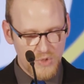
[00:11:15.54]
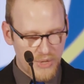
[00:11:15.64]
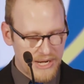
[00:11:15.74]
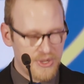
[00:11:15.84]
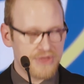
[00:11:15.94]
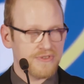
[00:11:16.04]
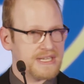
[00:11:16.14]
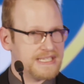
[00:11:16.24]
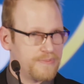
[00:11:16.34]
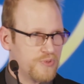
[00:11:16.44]
when I went through the
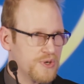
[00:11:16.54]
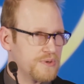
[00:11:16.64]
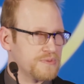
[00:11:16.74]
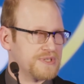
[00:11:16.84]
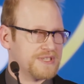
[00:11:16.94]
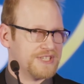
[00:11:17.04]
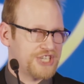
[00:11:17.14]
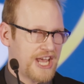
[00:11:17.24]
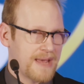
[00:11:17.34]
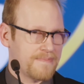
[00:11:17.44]
deep wounds,
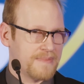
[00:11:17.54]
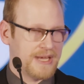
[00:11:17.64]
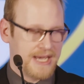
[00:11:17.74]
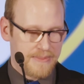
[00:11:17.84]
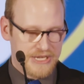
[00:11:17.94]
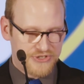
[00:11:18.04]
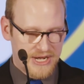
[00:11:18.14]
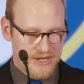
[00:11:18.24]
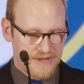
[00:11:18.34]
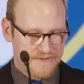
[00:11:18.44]
shame, and
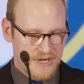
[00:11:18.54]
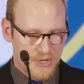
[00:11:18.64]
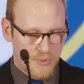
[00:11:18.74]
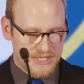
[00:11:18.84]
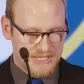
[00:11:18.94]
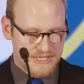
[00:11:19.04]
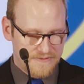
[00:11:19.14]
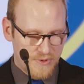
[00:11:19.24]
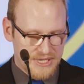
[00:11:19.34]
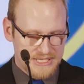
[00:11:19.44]
betrayal of an unwanted
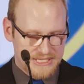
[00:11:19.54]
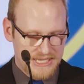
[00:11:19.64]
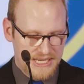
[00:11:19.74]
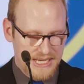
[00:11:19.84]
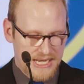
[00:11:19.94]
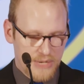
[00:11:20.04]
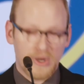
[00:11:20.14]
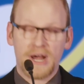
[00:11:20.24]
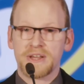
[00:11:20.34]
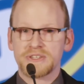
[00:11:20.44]
divorce, and
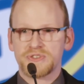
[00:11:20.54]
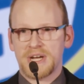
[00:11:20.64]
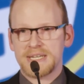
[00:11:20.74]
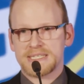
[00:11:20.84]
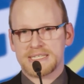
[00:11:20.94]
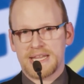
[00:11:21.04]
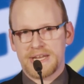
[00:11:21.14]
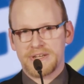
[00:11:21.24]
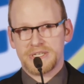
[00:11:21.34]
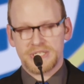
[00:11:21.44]
when others tried to
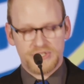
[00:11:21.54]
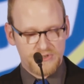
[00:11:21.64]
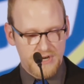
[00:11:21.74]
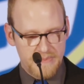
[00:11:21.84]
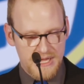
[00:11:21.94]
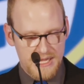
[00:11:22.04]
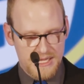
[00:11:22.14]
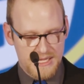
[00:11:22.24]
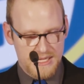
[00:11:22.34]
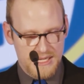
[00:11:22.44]
slander and destroy me.
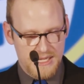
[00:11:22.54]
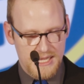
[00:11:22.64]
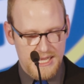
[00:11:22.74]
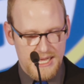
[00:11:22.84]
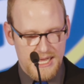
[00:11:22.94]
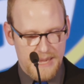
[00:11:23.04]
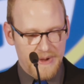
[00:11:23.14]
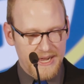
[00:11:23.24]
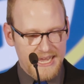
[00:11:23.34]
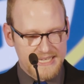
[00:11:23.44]
And
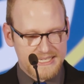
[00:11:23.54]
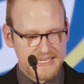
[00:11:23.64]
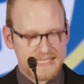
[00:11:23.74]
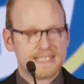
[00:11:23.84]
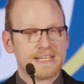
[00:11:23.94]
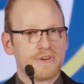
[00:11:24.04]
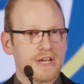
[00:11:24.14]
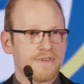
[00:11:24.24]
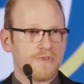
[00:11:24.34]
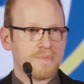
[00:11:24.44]
podcasting is still
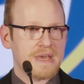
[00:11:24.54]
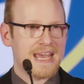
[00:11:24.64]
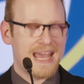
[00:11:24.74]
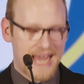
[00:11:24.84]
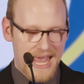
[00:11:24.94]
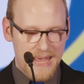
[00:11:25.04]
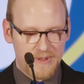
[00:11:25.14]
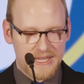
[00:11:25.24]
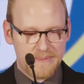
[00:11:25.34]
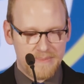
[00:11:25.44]
there for me,
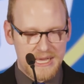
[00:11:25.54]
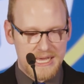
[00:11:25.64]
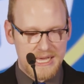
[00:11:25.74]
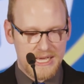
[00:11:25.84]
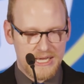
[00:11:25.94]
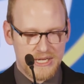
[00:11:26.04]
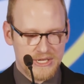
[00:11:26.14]
enabling me